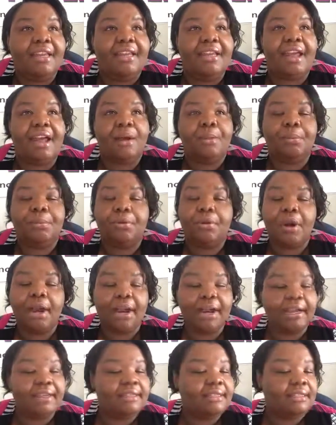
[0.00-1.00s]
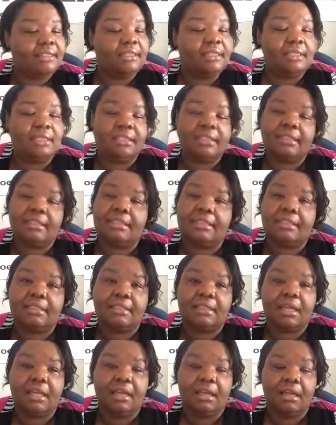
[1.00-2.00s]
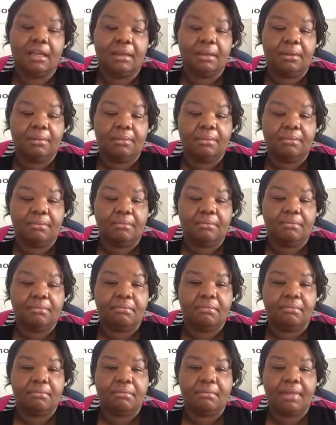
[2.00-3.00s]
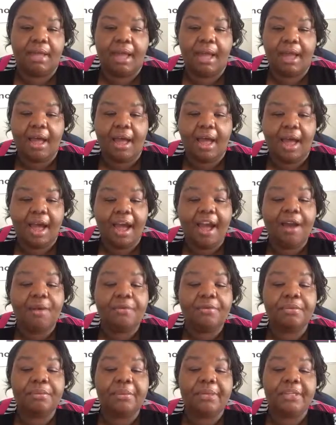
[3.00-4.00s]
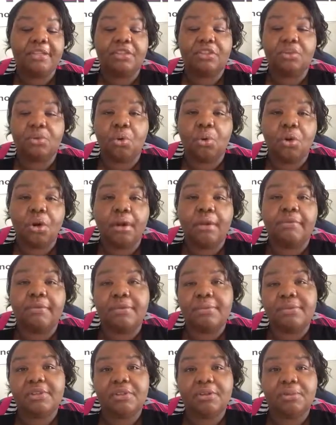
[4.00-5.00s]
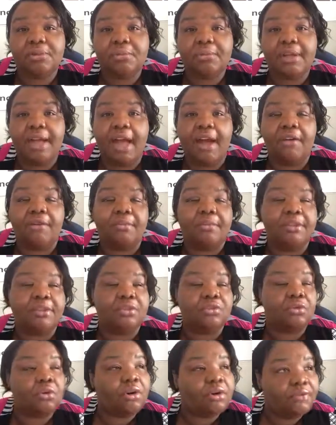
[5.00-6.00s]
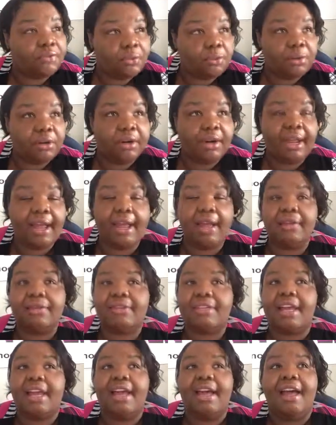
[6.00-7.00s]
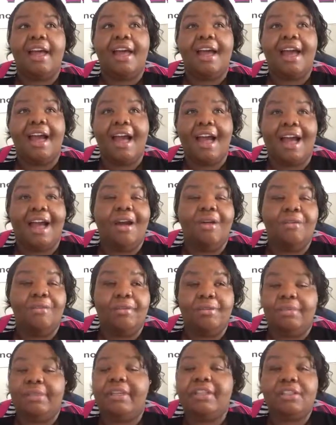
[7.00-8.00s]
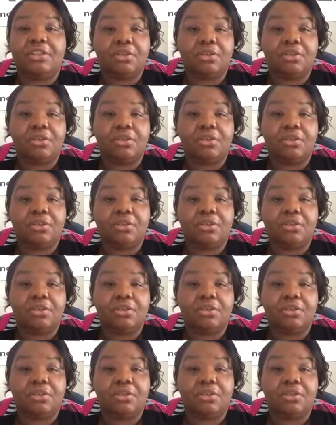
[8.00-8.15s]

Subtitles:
Now, prior to this, I would be sore from Zumba. I would be sore from workouts. I would be